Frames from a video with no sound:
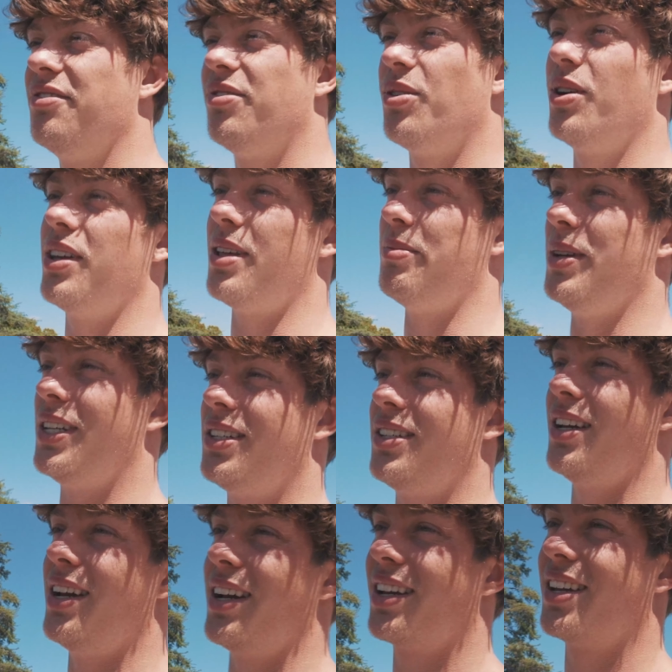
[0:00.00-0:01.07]
for it, that'd be
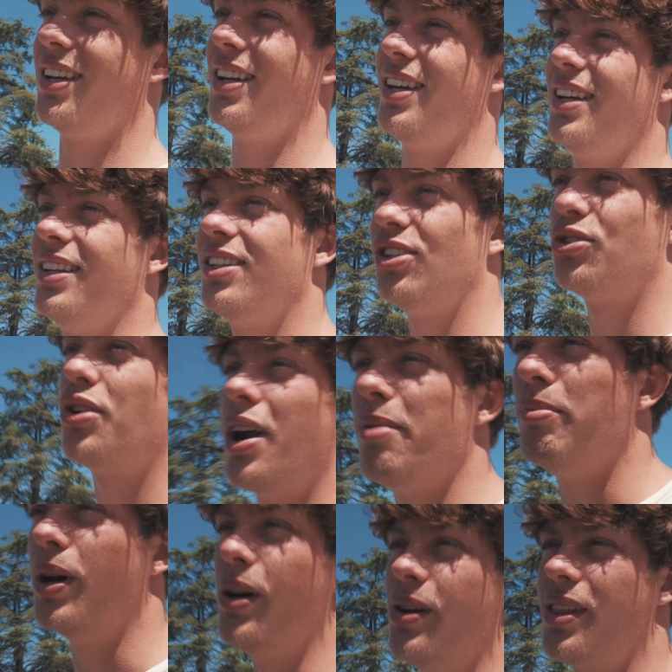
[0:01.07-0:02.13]
sick to try
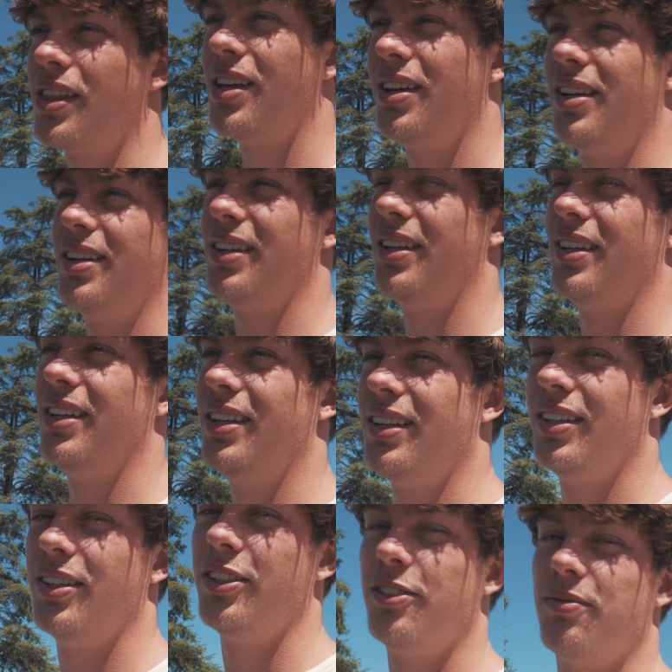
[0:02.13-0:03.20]
both.
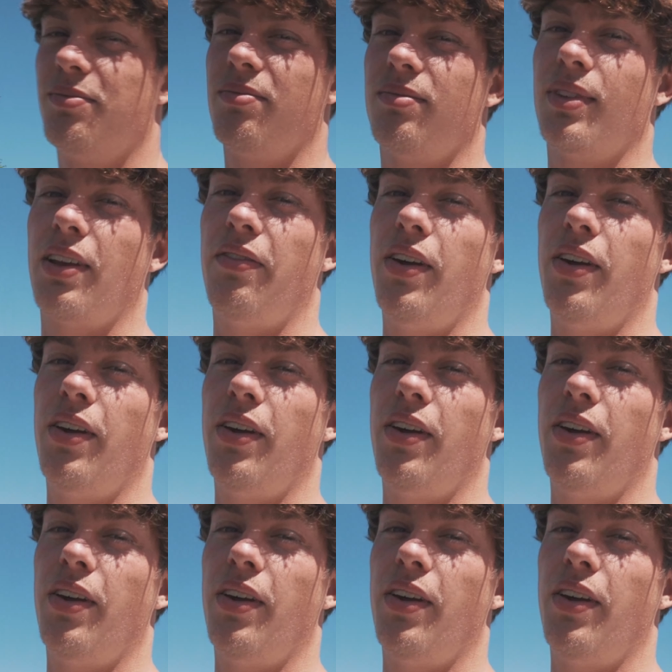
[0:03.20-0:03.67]
If